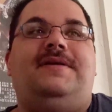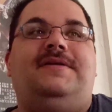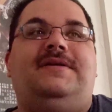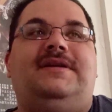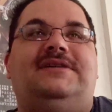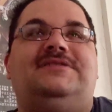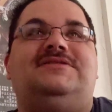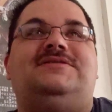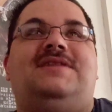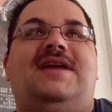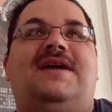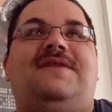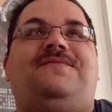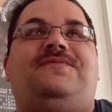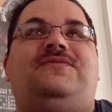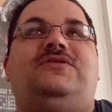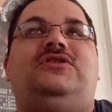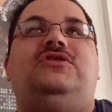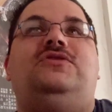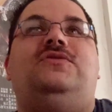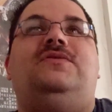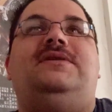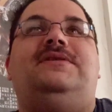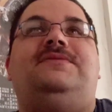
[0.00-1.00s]
his
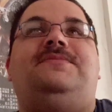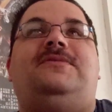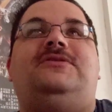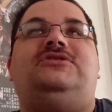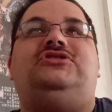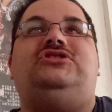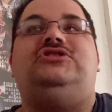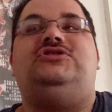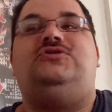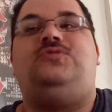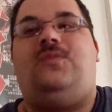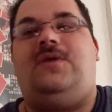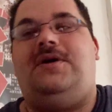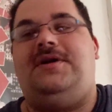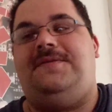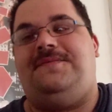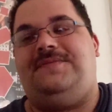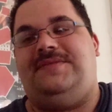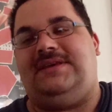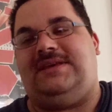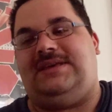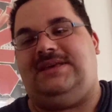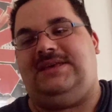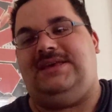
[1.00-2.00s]
nephew, which is one of
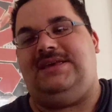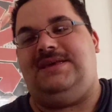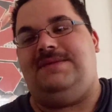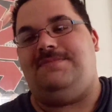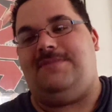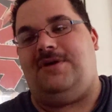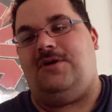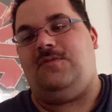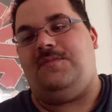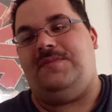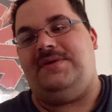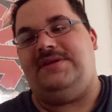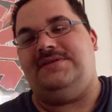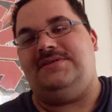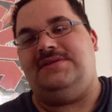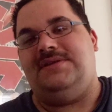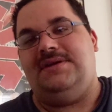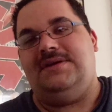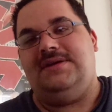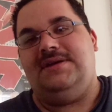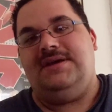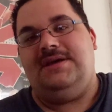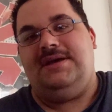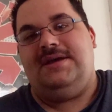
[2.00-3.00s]
the
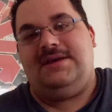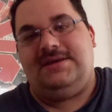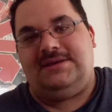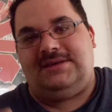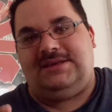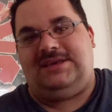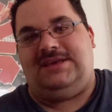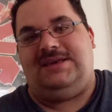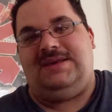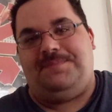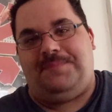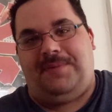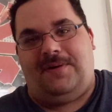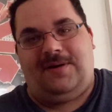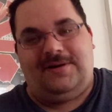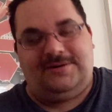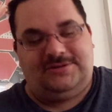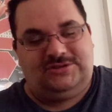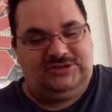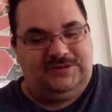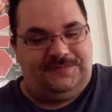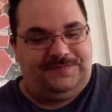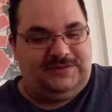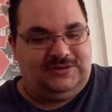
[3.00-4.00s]
key
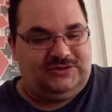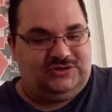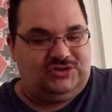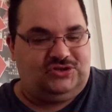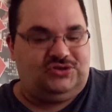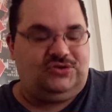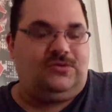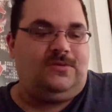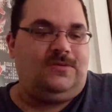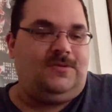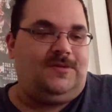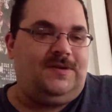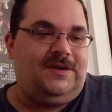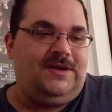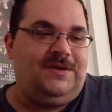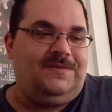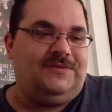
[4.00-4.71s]
parts of the story,